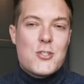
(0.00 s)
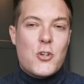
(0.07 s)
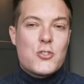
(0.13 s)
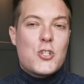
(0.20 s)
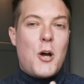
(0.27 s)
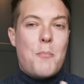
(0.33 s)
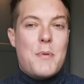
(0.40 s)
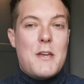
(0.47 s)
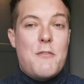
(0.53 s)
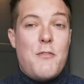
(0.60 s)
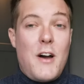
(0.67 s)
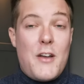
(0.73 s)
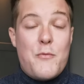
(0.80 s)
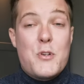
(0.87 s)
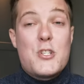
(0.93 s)
It's also got
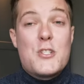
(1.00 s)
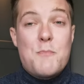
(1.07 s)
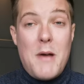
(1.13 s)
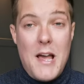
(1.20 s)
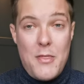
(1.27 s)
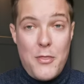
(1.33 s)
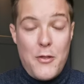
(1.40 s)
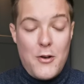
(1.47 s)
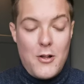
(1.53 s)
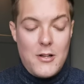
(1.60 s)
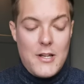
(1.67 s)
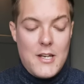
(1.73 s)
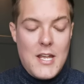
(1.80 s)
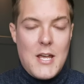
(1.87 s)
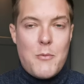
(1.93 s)
B5, which is
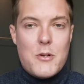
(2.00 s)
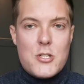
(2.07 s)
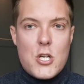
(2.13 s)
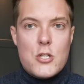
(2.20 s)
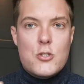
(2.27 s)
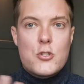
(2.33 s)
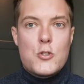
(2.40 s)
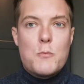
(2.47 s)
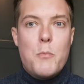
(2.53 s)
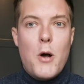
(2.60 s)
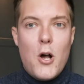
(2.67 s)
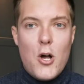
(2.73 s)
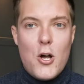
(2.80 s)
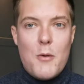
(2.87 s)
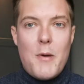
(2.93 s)
panthenol in here, which is
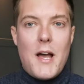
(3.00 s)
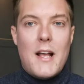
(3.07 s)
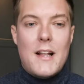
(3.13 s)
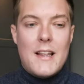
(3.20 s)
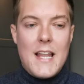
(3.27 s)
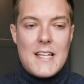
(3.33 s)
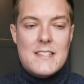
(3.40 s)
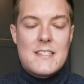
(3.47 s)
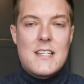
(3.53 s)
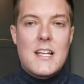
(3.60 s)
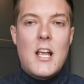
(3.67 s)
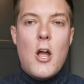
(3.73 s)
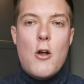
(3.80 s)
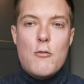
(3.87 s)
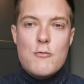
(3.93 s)
superb at
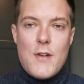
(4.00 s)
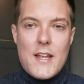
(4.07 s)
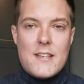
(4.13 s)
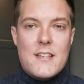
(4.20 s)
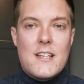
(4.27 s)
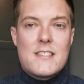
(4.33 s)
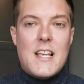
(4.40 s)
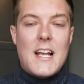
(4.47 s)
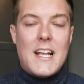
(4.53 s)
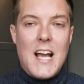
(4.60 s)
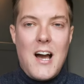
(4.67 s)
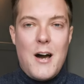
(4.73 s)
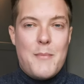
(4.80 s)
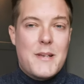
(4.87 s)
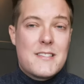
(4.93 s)
lessening redness and
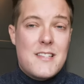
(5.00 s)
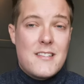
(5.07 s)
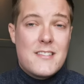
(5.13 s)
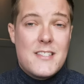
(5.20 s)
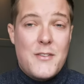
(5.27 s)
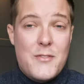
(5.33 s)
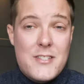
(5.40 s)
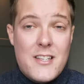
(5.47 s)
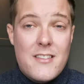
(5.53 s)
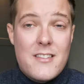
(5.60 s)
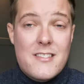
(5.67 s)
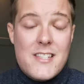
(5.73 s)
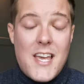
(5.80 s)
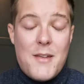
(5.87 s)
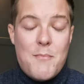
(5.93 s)
calming sensitivity in
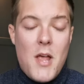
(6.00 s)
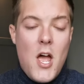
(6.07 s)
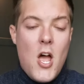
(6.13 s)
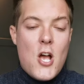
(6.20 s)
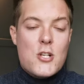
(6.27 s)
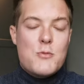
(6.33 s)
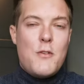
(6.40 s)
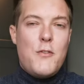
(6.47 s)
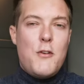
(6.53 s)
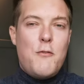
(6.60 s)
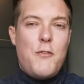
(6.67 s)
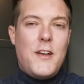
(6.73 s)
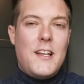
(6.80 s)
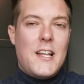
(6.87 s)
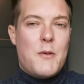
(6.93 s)
the skin. So if you
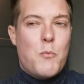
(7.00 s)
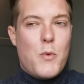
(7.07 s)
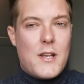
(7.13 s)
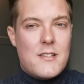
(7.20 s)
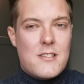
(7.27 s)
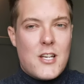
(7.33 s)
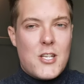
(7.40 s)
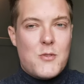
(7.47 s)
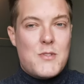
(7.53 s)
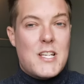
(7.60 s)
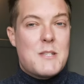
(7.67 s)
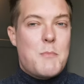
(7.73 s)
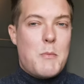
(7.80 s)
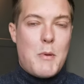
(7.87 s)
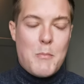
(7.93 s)
feel in winter you
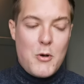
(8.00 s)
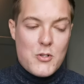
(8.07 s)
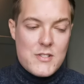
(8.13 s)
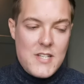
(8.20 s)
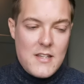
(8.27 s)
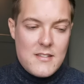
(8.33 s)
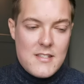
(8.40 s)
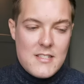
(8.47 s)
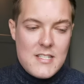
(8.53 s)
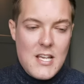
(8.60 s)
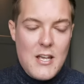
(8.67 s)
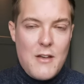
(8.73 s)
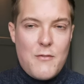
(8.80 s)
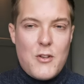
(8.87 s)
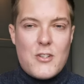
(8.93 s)
tend to be a bit more
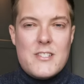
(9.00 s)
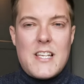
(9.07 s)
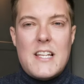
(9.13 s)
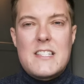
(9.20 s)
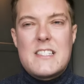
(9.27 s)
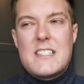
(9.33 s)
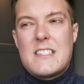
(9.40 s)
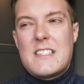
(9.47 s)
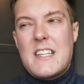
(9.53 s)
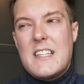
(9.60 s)
sensitive, your skin